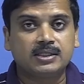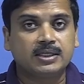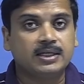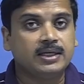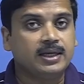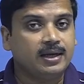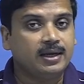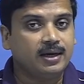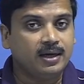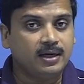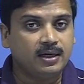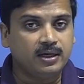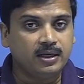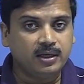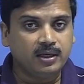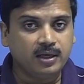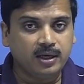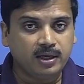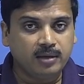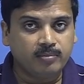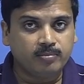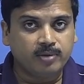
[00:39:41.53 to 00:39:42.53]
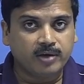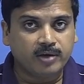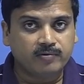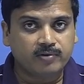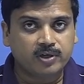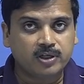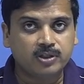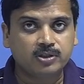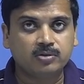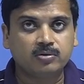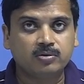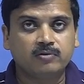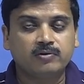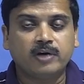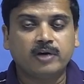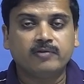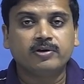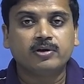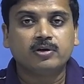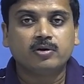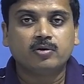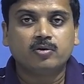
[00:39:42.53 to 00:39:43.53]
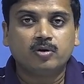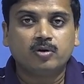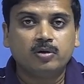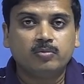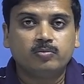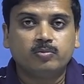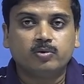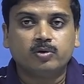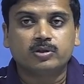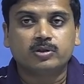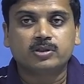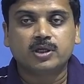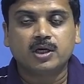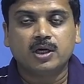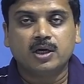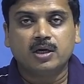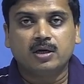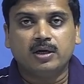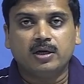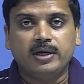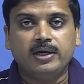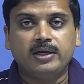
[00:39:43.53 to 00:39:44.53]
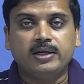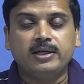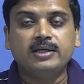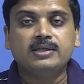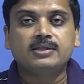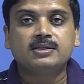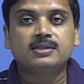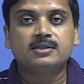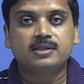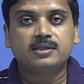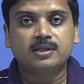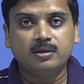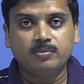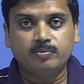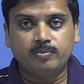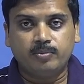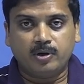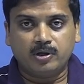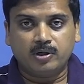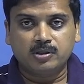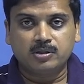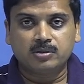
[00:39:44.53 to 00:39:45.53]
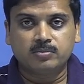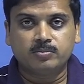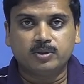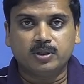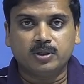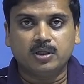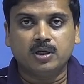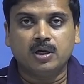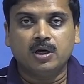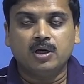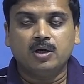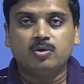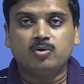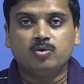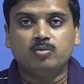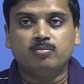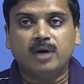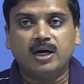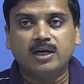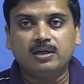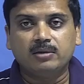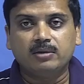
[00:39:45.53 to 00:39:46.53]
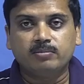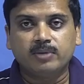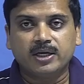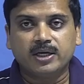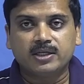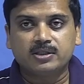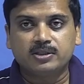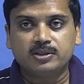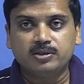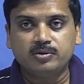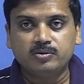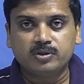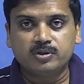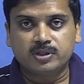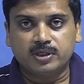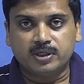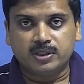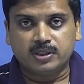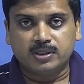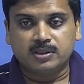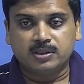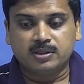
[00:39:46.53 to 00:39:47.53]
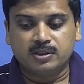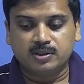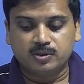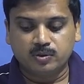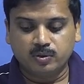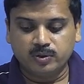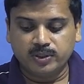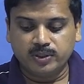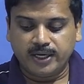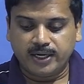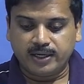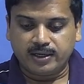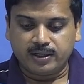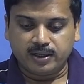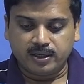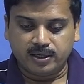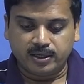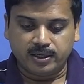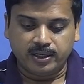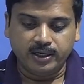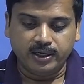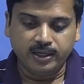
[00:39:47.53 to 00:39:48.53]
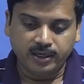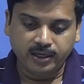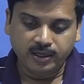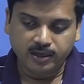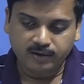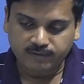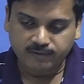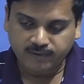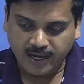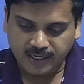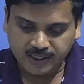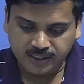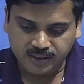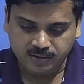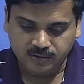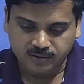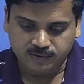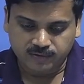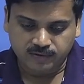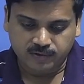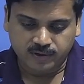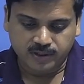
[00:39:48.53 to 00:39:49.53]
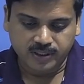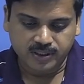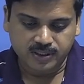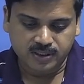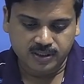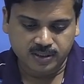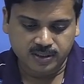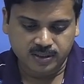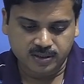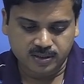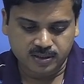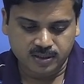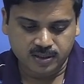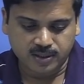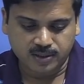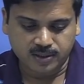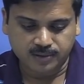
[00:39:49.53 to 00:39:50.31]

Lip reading: in LTE, by virtue of having code books, it is still possible to multiplex users, so that in a fashion, for instance,